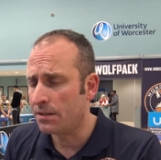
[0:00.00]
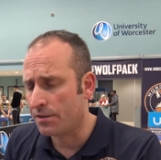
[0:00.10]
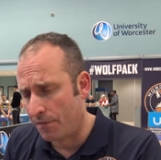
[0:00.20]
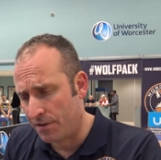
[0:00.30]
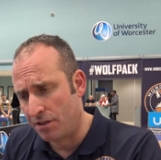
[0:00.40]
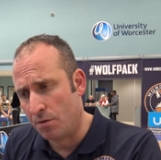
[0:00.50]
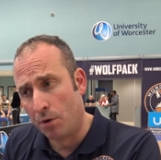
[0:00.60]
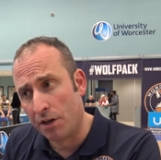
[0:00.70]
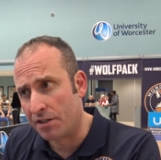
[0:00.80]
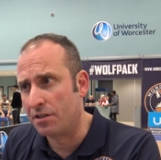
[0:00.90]
there's obviously some
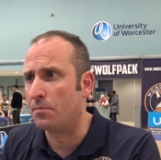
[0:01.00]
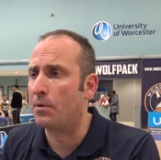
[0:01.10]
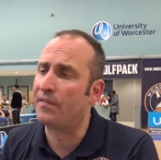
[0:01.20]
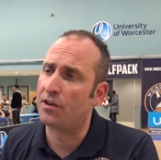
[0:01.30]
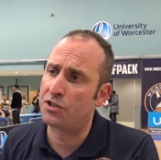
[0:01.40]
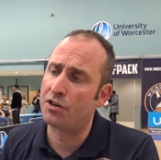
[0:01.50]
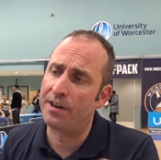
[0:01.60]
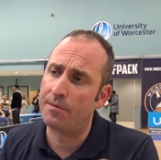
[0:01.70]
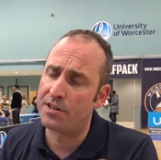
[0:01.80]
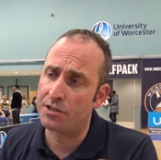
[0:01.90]
work to do, but we've got
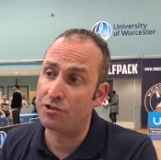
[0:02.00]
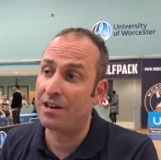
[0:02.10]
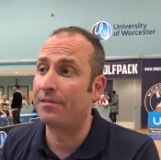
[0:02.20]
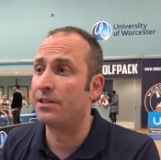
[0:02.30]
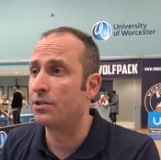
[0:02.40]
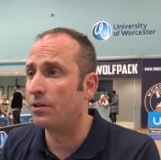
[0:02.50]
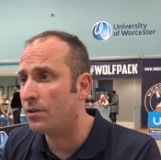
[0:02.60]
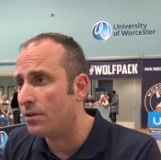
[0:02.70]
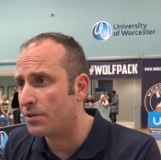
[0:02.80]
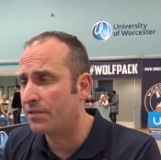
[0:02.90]
Surrey and Bristol travelling to
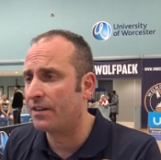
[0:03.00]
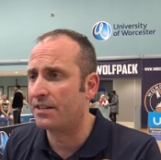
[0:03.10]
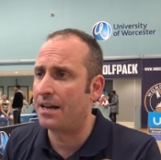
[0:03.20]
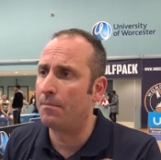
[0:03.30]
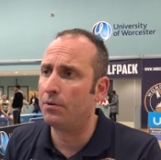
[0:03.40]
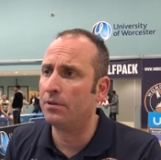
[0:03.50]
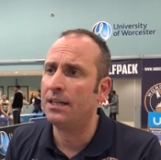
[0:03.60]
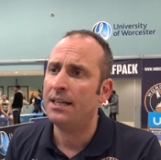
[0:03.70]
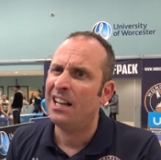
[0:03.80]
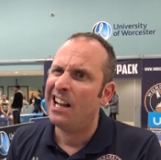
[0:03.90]
us, for example,
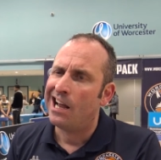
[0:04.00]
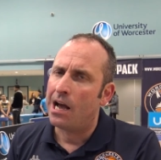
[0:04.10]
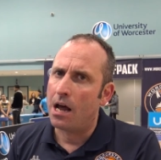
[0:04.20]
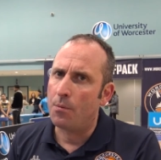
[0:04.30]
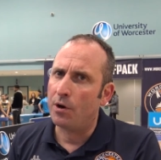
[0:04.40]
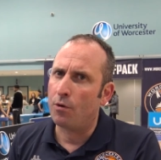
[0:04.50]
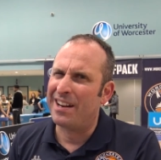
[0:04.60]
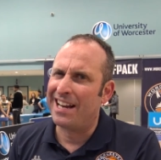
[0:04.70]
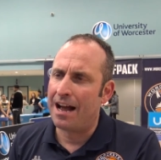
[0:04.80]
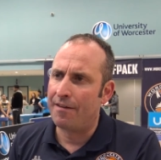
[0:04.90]
and we
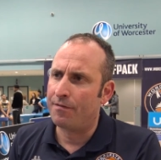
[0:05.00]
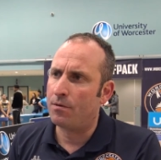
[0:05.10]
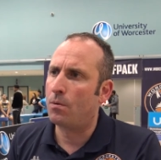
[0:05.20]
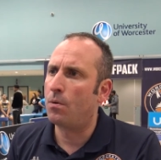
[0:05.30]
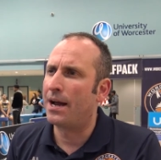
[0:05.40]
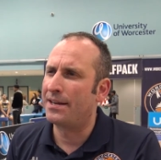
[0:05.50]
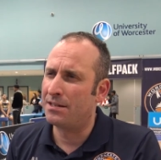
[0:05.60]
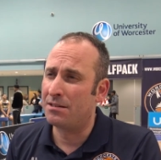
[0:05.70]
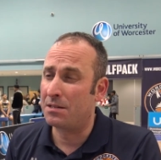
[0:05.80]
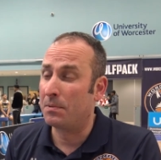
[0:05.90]
already have quite a
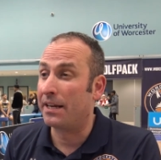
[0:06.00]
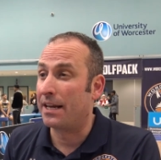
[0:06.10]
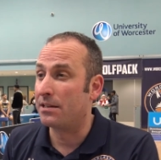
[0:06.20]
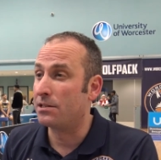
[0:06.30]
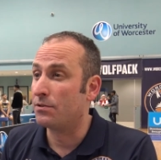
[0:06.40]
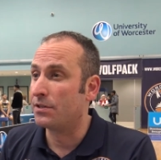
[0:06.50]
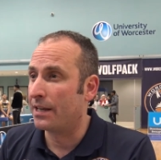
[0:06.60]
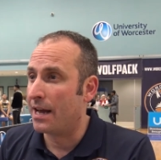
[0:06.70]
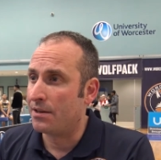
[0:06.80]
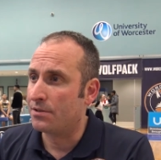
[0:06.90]
decent split against
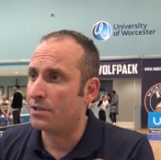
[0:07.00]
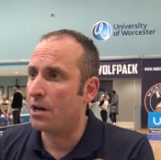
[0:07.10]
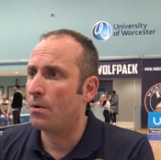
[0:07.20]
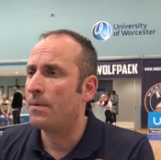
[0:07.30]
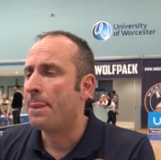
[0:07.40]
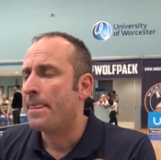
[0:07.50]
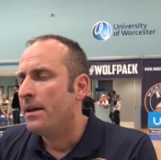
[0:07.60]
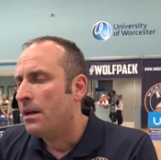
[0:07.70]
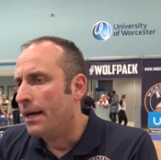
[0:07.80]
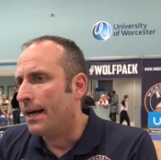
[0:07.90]
London Lions. Yeah. So
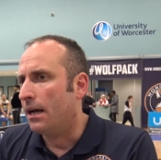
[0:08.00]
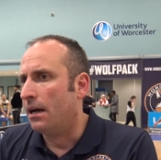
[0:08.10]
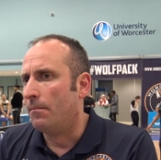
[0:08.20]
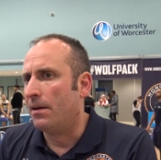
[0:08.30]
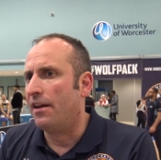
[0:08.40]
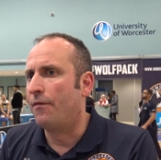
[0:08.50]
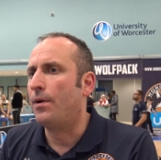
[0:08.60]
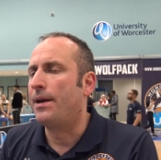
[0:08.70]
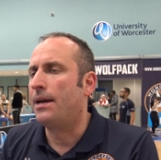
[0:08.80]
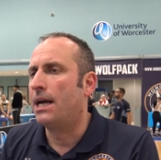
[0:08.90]
um, if
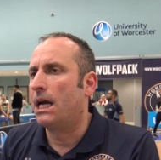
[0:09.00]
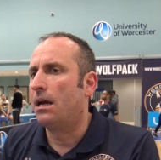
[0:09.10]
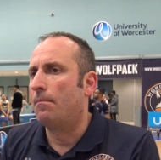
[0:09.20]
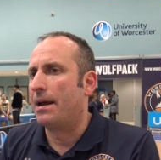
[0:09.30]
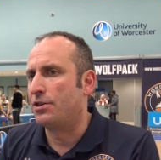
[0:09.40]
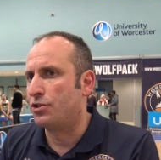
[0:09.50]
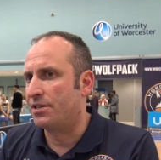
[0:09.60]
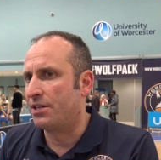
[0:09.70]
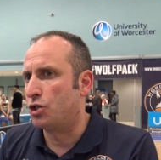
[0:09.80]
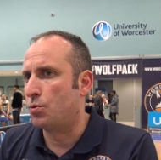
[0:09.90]
we manage the
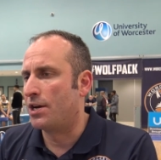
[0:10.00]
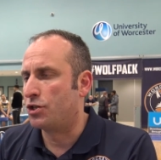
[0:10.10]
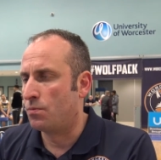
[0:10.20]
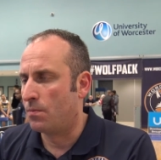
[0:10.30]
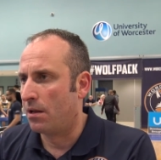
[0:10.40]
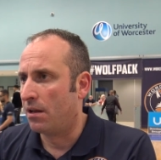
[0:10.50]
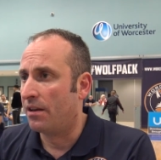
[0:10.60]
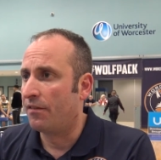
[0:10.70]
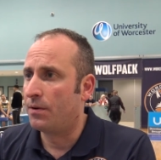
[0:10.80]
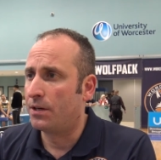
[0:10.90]
situation well,
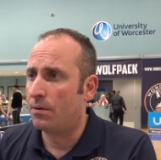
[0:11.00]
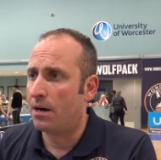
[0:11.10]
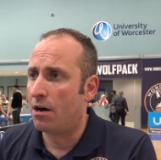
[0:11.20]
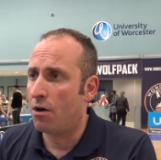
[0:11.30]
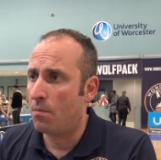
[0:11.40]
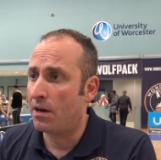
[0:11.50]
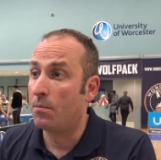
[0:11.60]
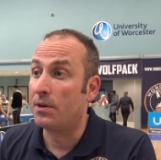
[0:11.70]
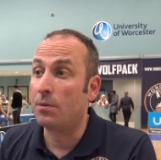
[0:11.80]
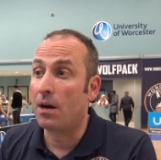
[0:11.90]
if we do our homework
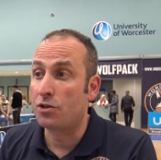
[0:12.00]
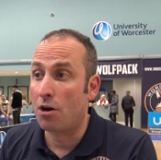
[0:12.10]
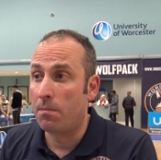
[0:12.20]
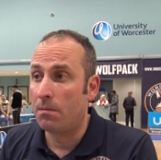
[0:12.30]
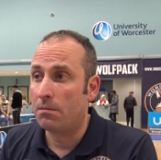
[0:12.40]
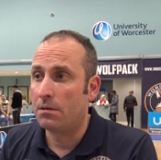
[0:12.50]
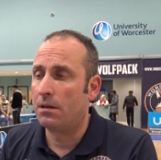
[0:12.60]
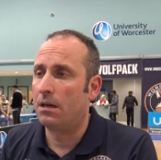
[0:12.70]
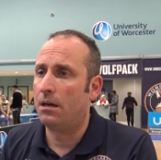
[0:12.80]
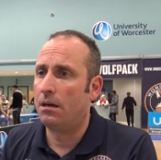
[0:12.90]
and we do our job,
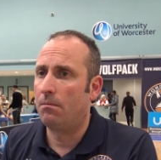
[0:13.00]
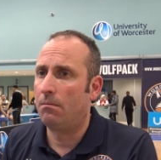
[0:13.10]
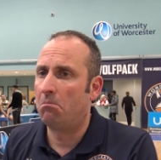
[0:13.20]
um,